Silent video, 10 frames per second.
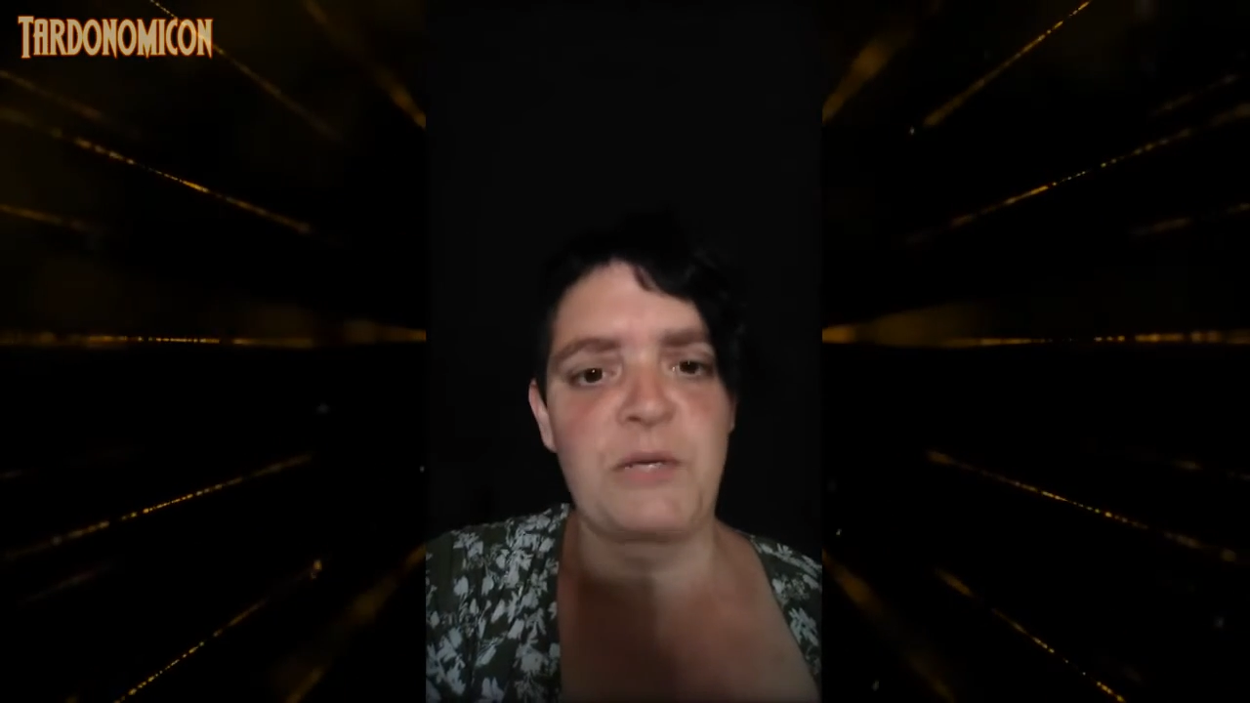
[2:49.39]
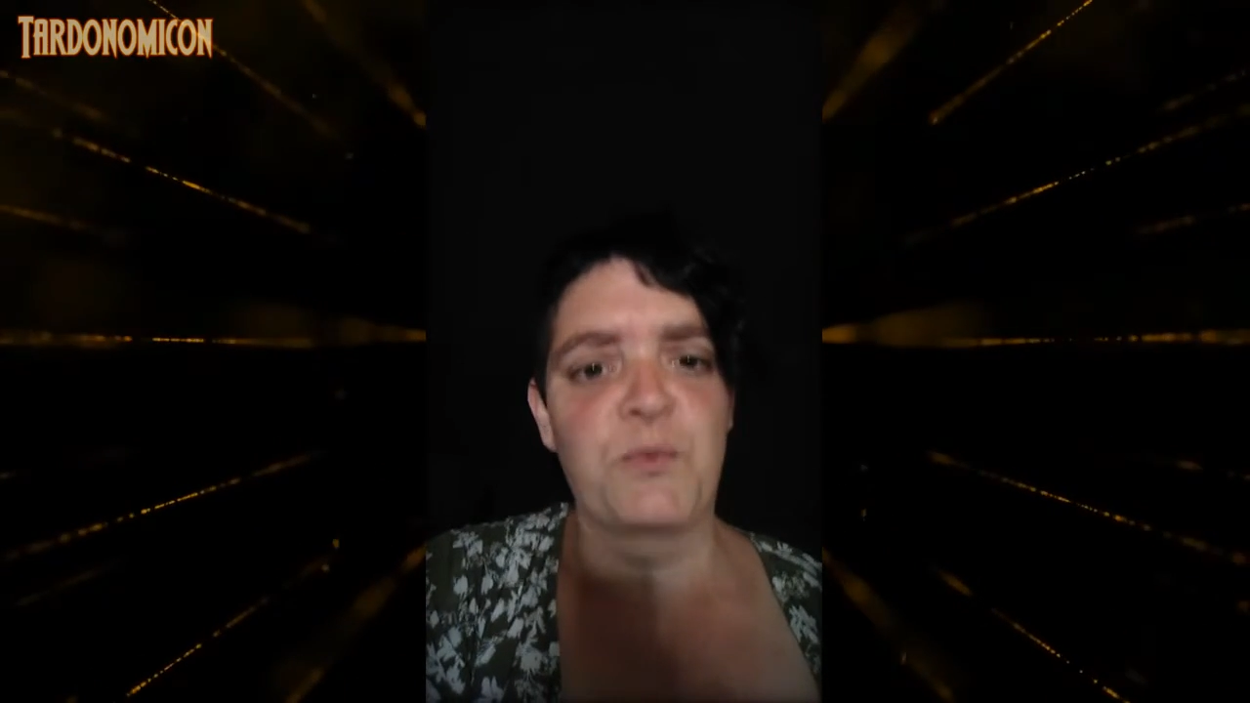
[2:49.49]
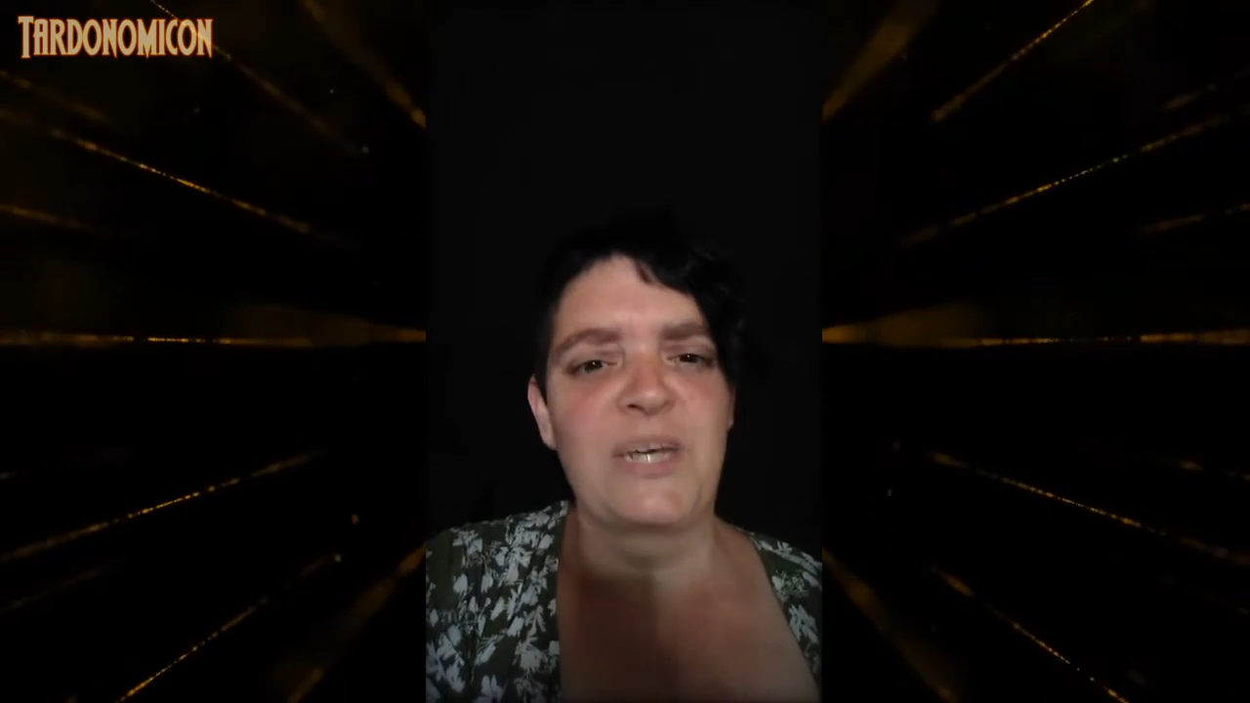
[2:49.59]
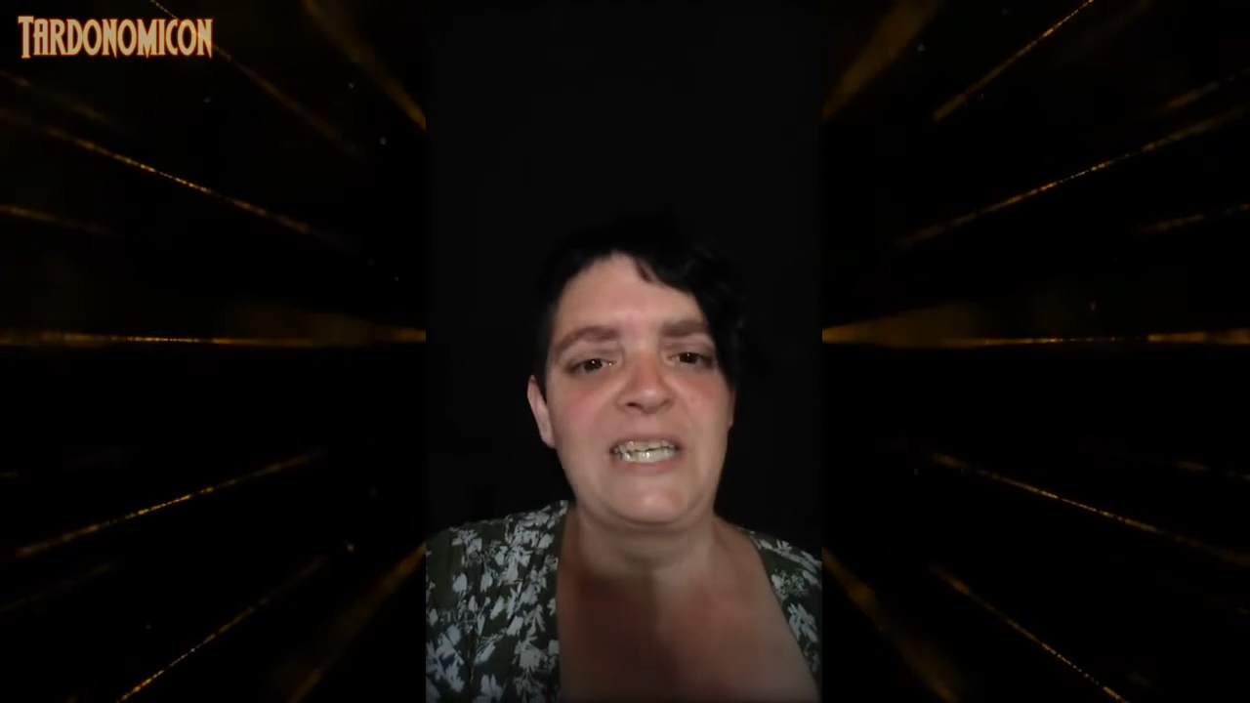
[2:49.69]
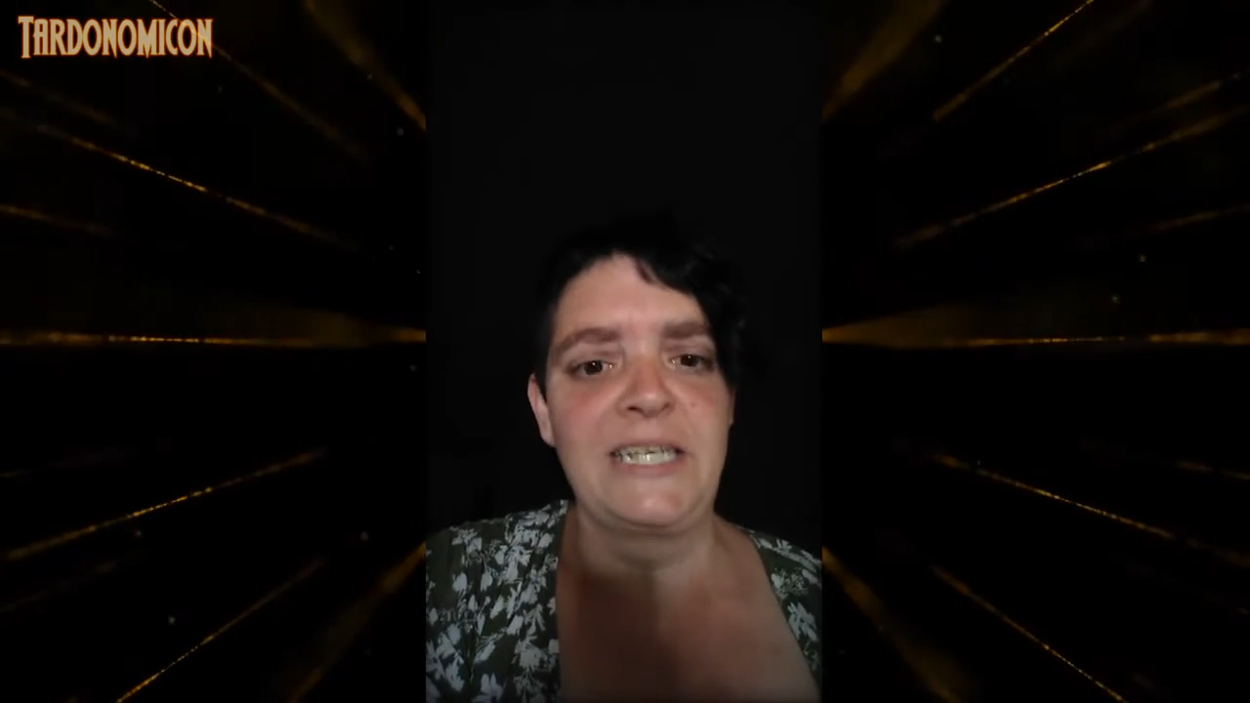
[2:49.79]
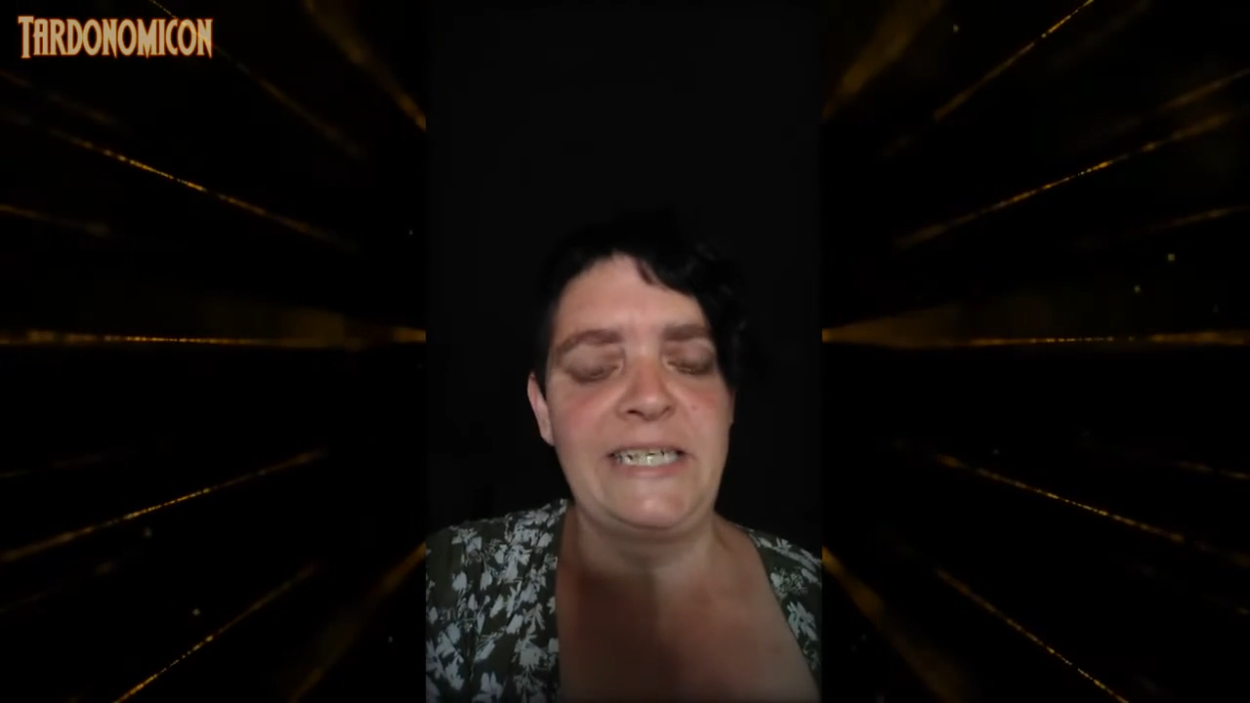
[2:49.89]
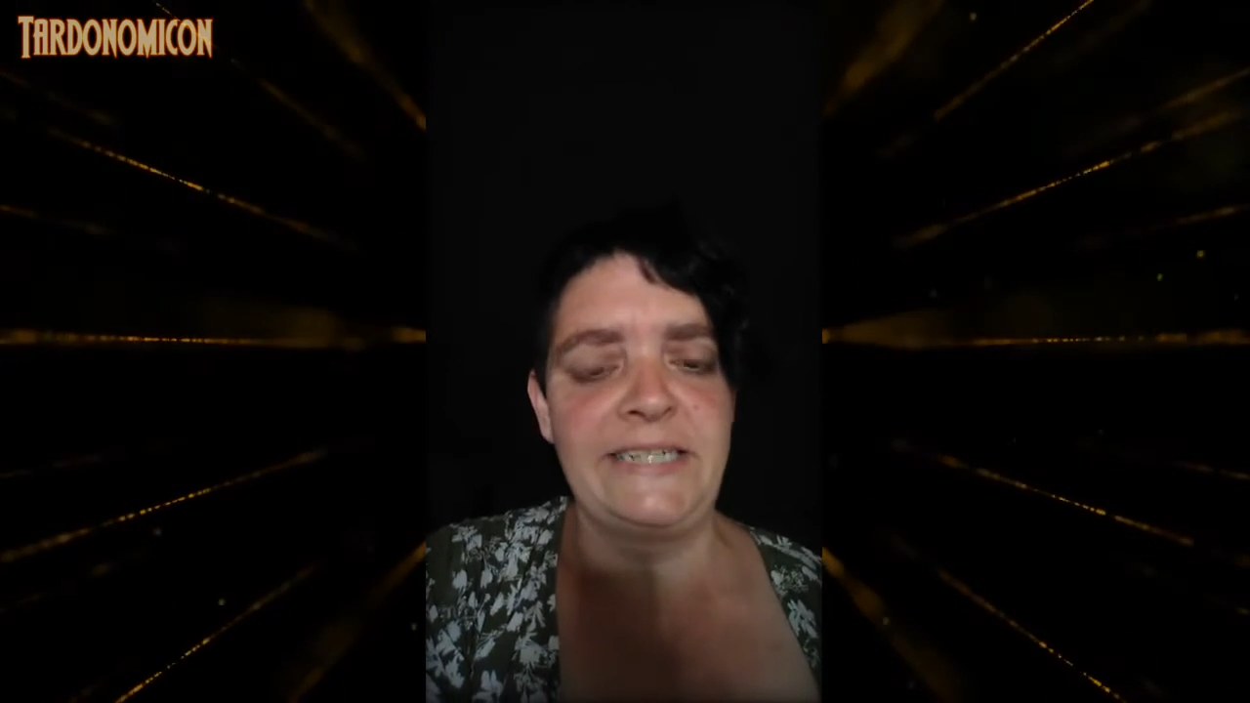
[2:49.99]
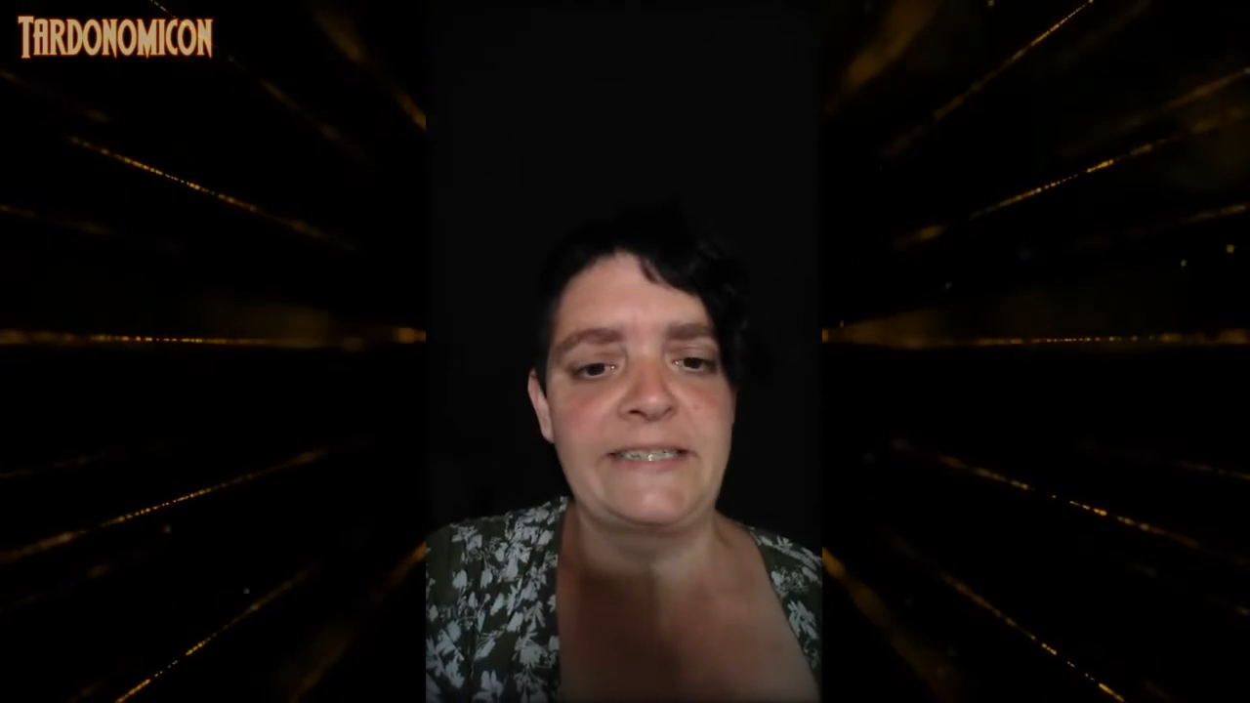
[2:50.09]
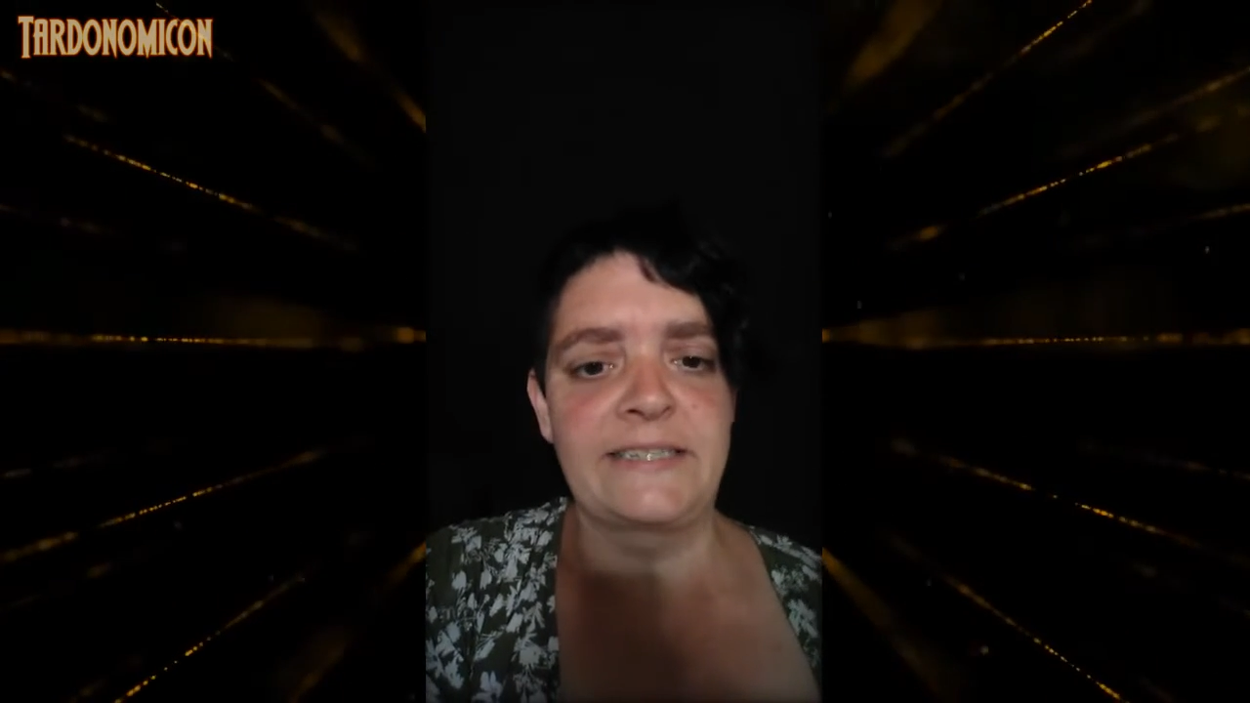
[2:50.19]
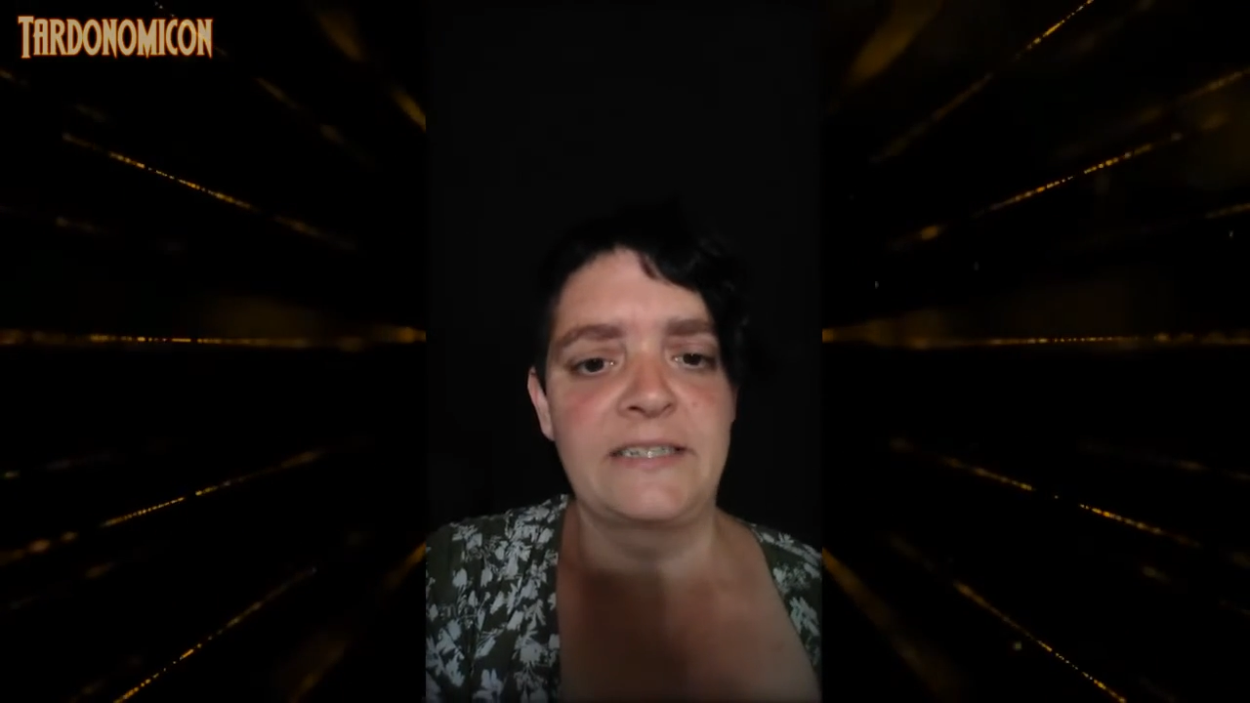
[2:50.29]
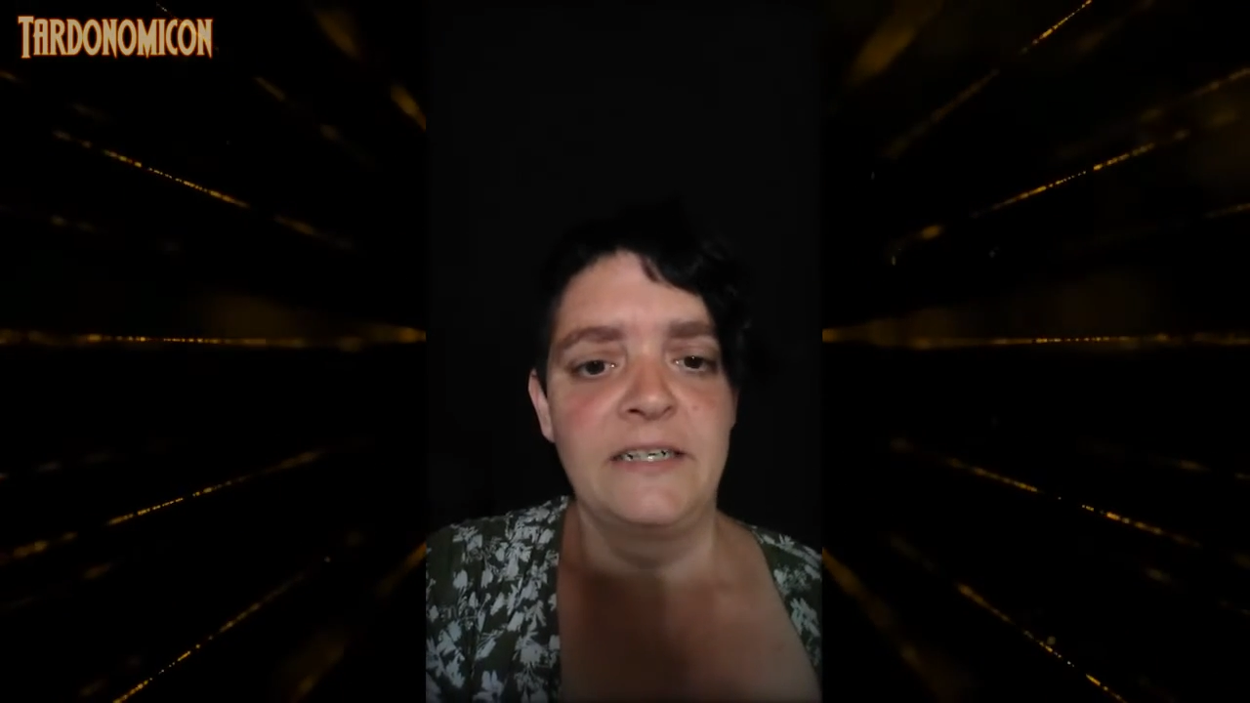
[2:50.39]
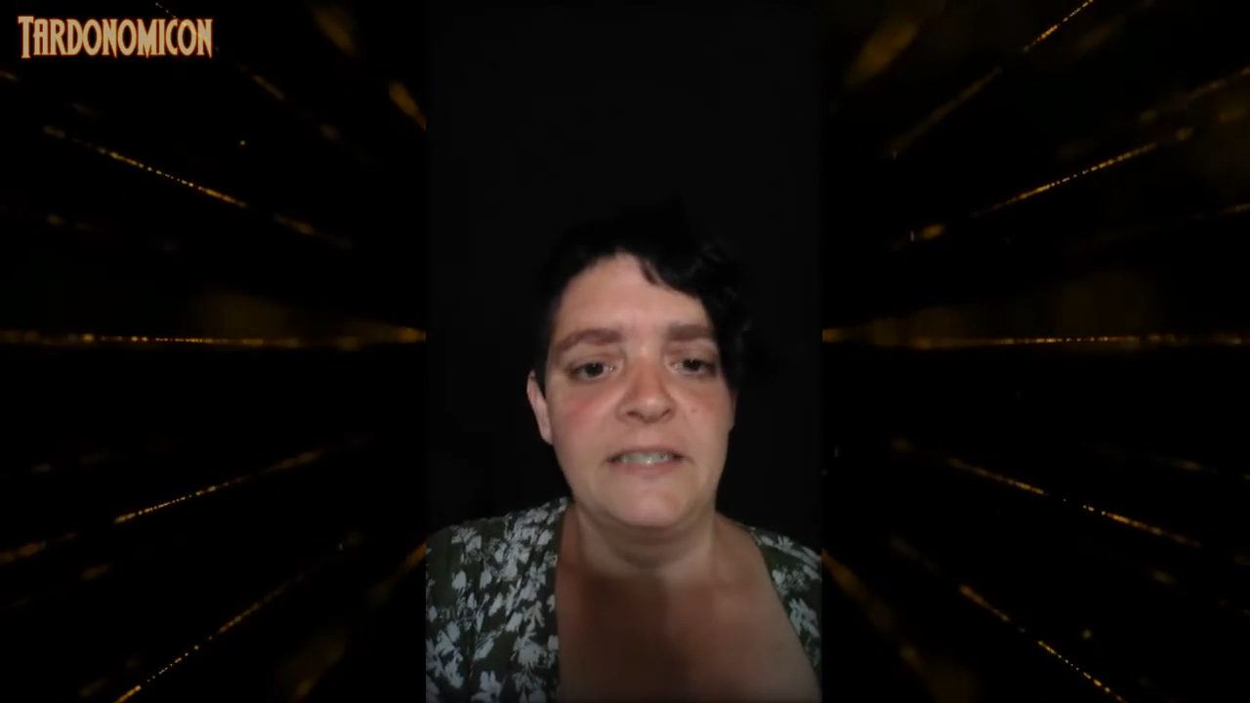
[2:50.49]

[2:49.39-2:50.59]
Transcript: released,